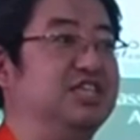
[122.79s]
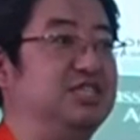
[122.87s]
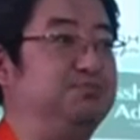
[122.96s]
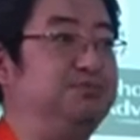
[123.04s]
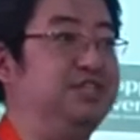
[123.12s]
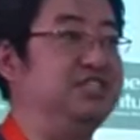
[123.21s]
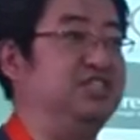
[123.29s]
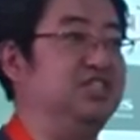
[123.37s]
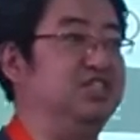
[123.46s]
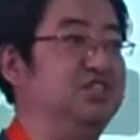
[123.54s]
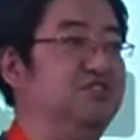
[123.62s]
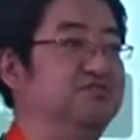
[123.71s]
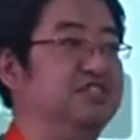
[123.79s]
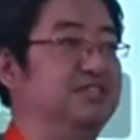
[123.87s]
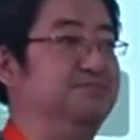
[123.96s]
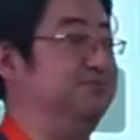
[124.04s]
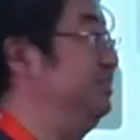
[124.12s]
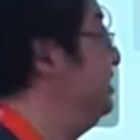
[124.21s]
express his own
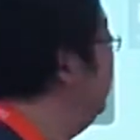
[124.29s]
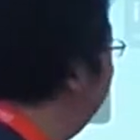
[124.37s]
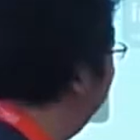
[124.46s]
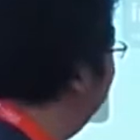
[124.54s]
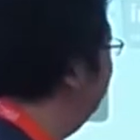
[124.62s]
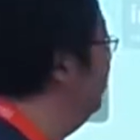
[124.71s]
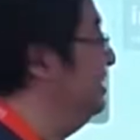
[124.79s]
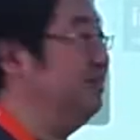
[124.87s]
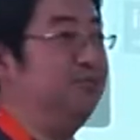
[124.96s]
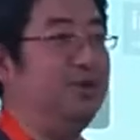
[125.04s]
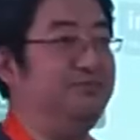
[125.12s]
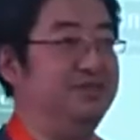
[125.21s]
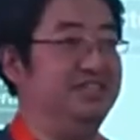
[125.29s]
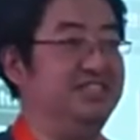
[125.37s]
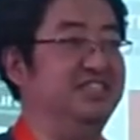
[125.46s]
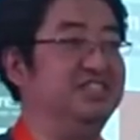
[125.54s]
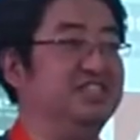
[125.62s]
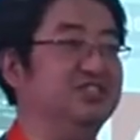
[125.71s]
company web
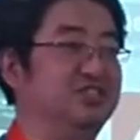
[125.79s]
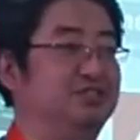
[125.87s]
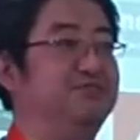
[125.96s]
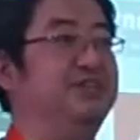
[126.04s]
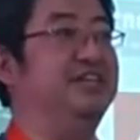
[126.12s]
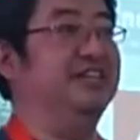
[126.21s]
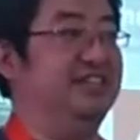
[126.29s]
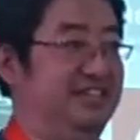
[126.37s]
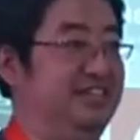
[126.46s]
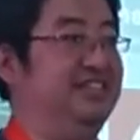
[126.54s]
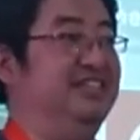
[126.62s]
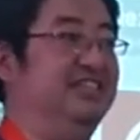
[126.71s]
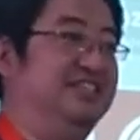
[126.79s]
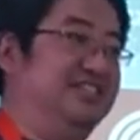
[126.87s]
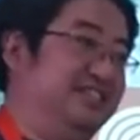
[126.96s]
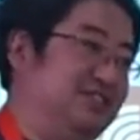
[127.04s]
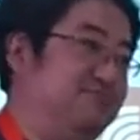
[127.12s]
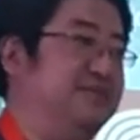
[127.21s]
essential to be here
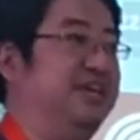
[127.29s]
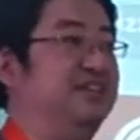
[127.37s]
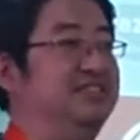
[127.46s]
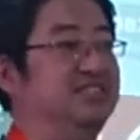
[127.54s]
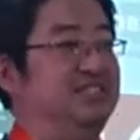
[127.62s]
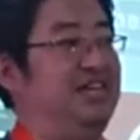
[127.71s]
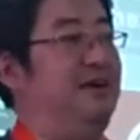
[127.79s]
uh, to make this